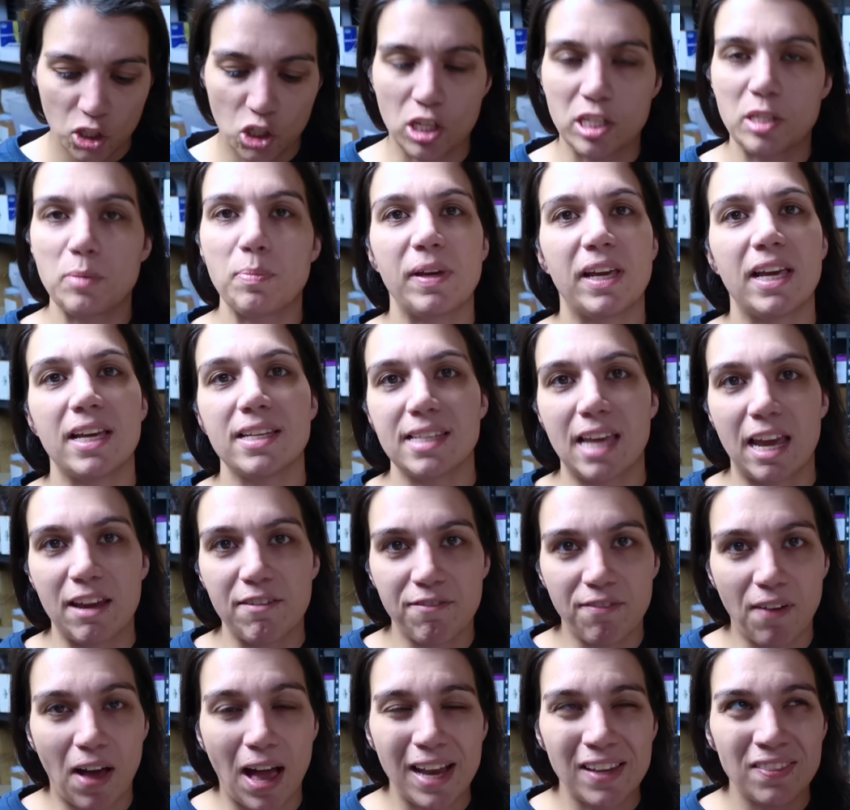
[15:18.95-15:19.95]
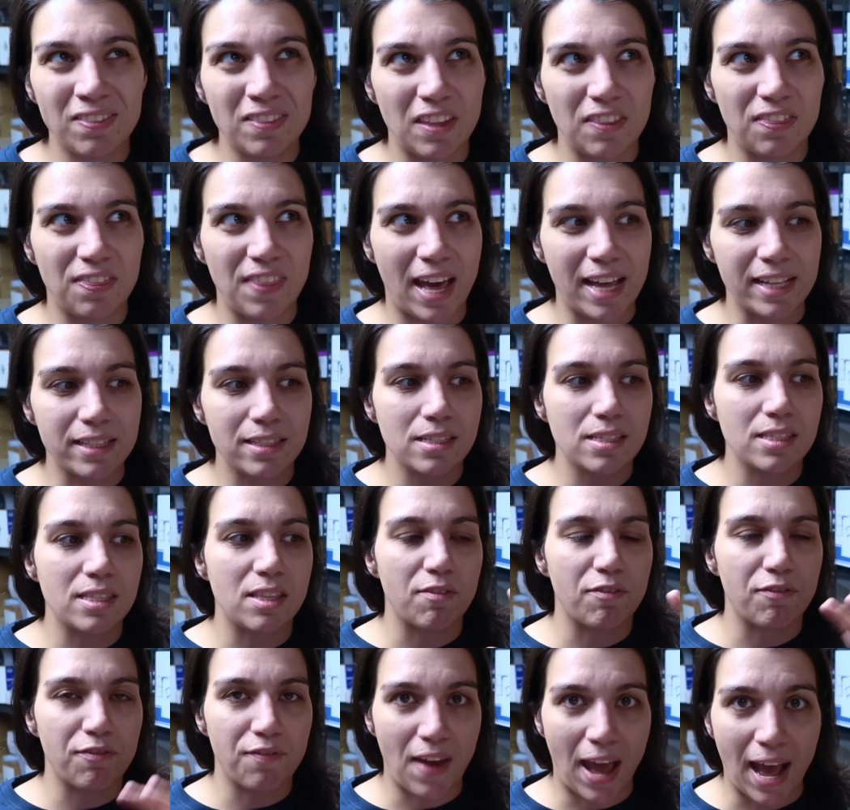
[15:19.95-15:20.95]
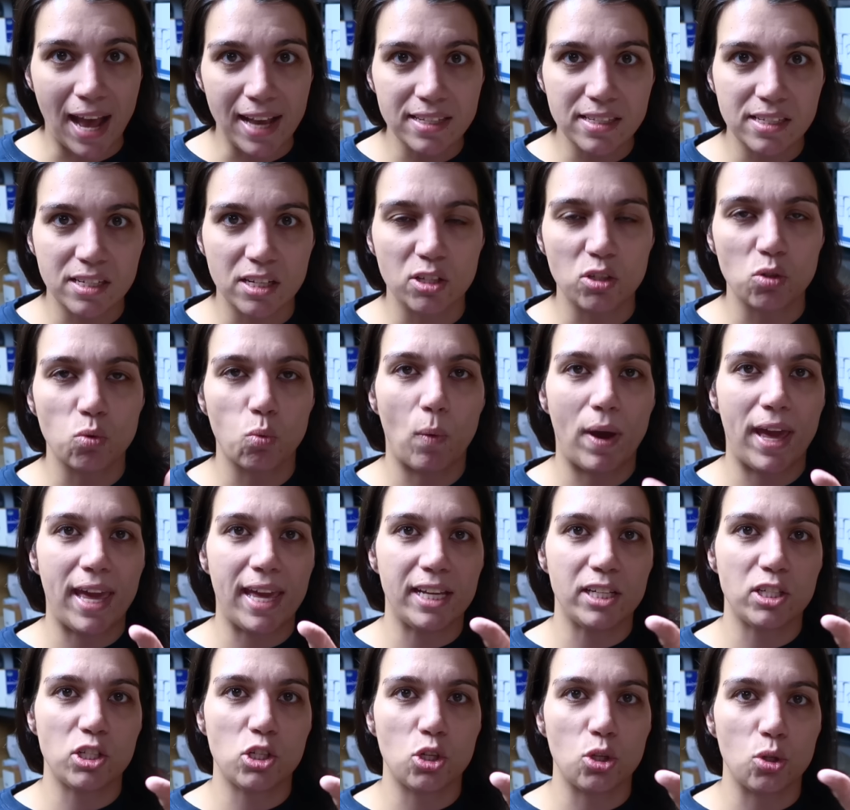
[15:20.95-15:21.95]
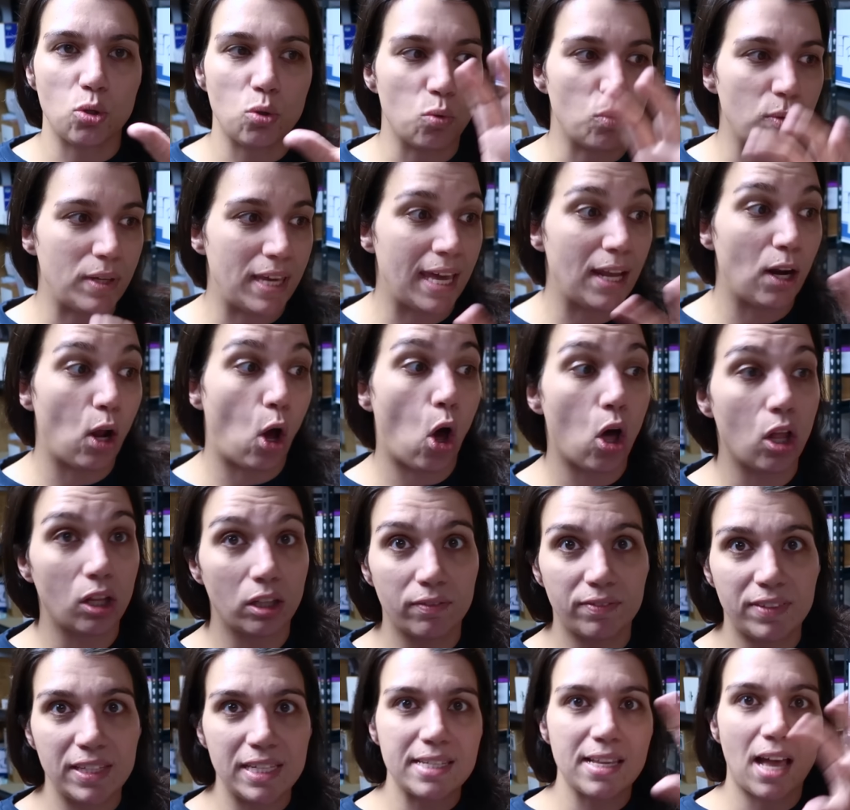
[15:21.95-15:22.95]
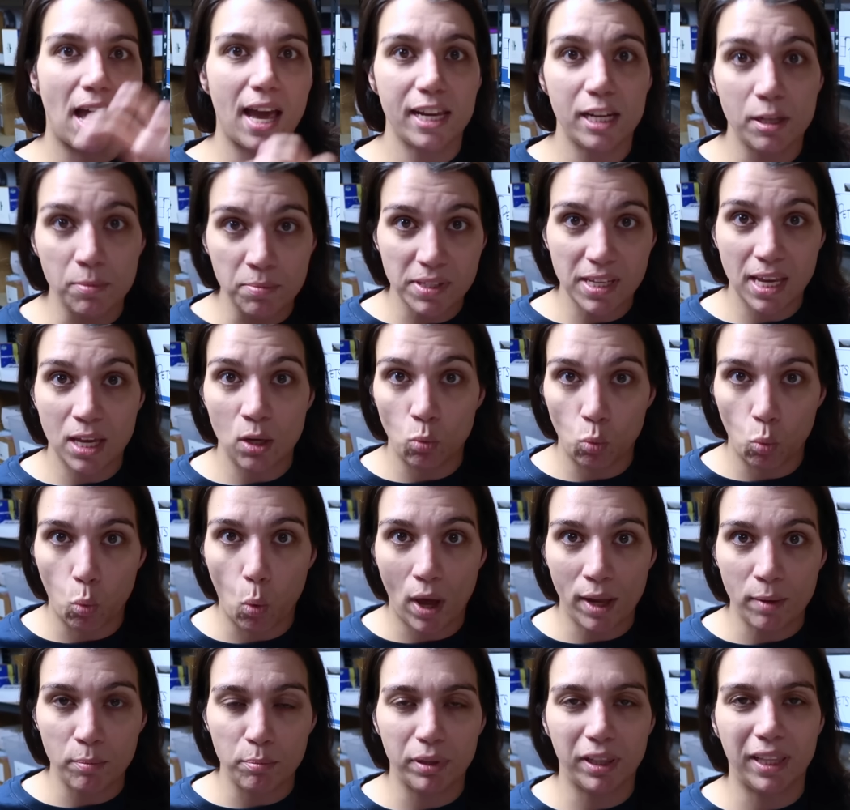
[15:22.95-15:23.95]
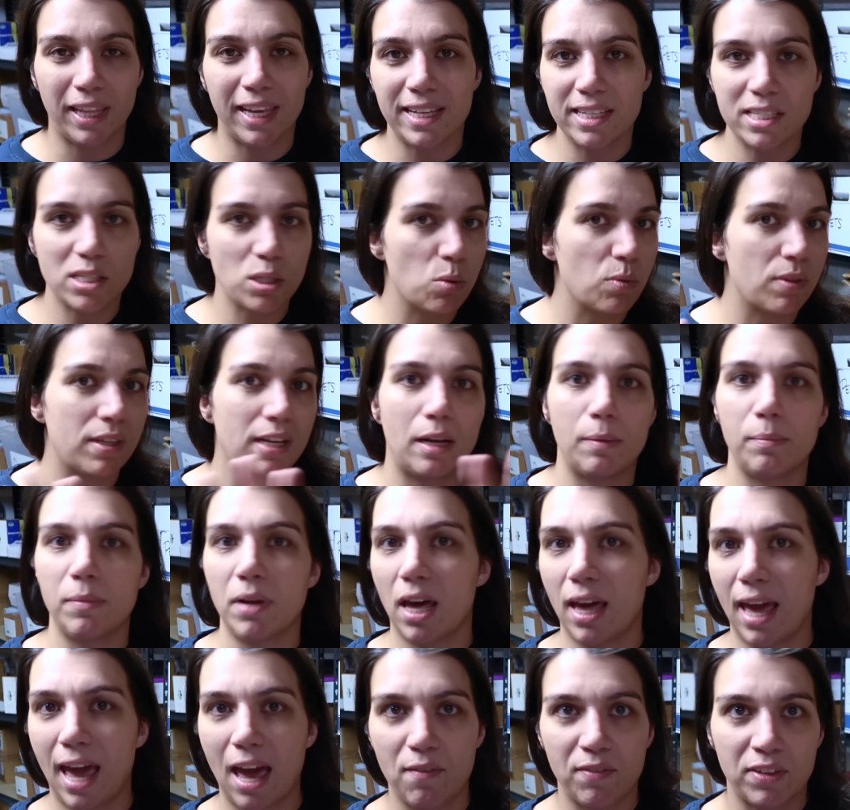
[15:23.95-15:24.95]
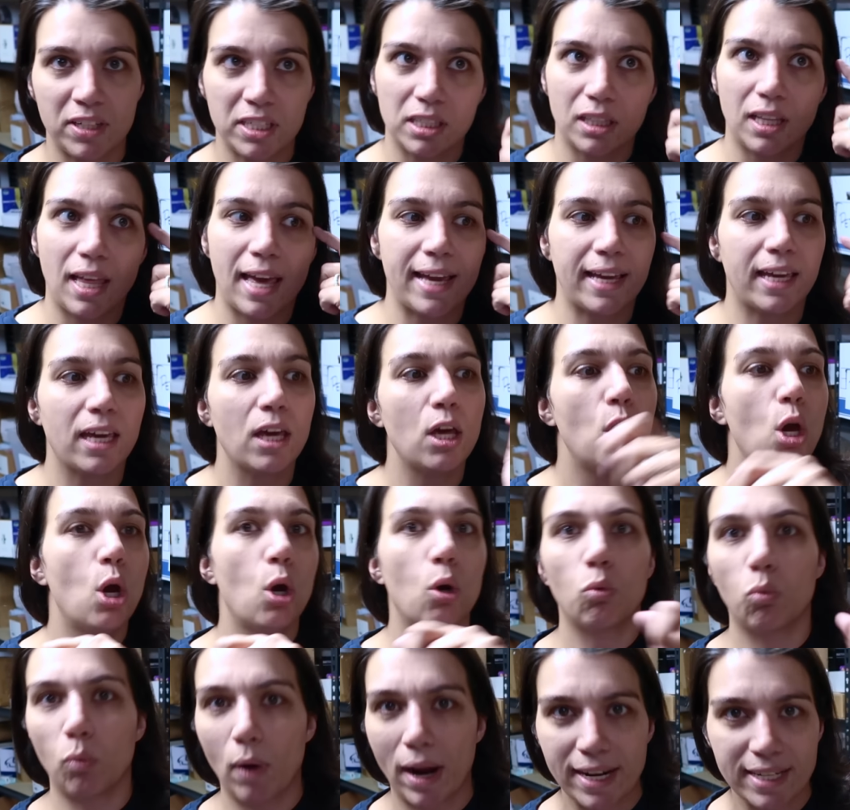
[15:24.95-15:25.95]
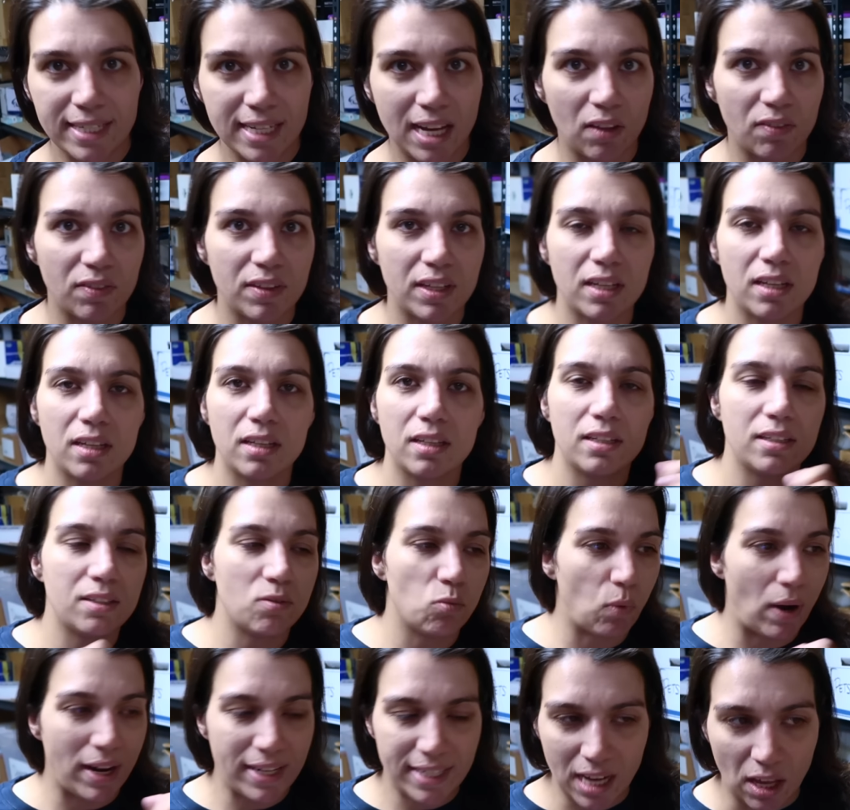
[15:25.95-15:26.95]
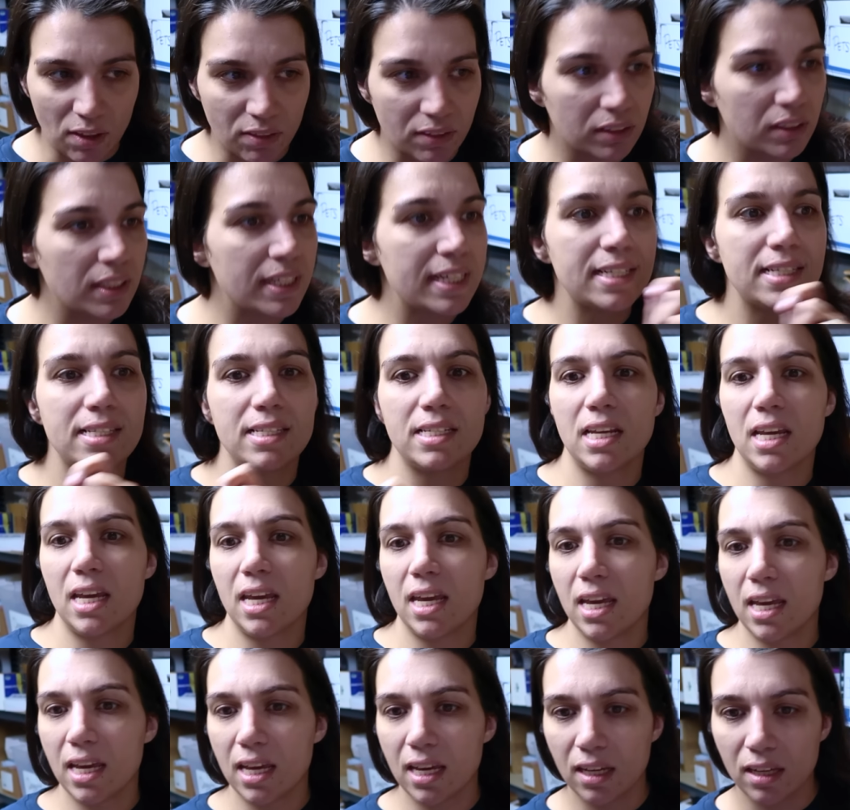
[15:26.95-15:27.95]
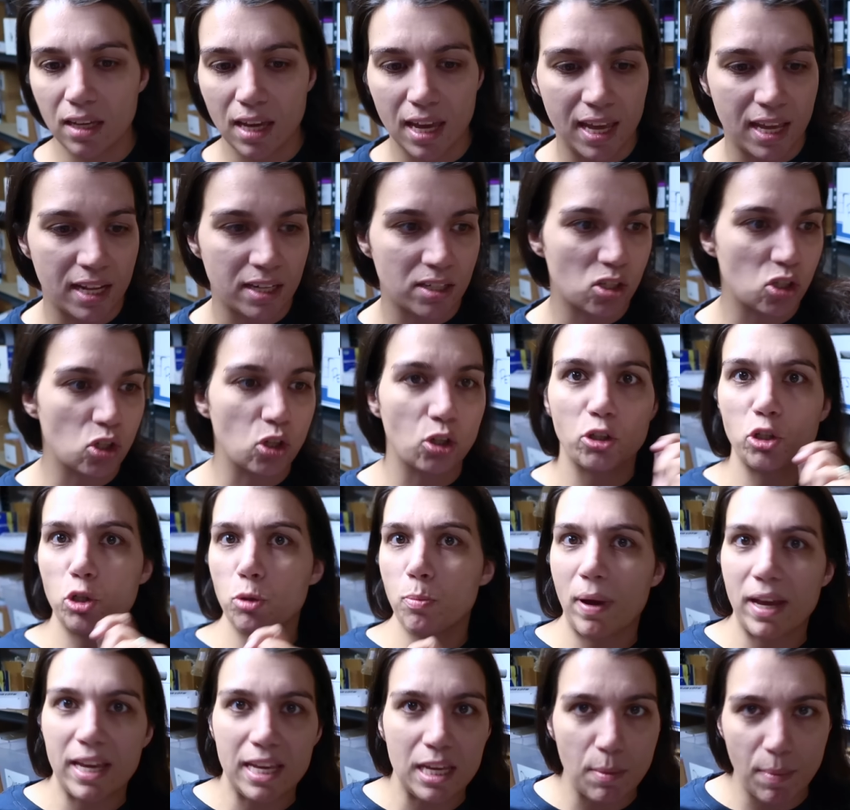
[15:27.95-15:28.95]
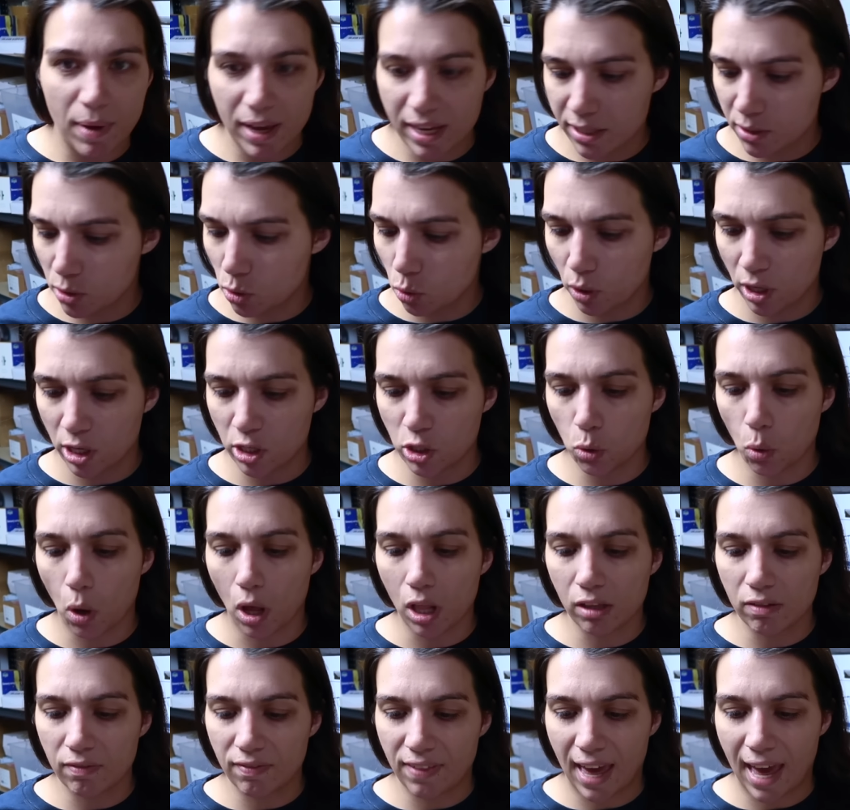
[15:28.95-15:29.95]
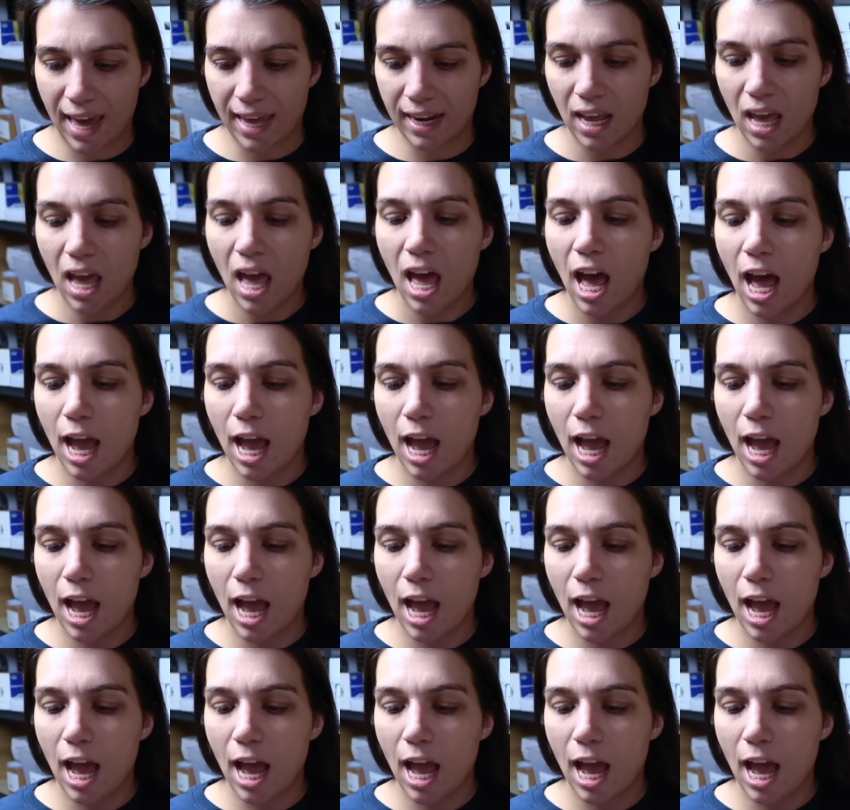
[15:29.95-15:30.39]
just because I find that that's the fastest way to get all of these items in one place so that I'm not having to like write down the write down the listing and search my eBay store and do all of that.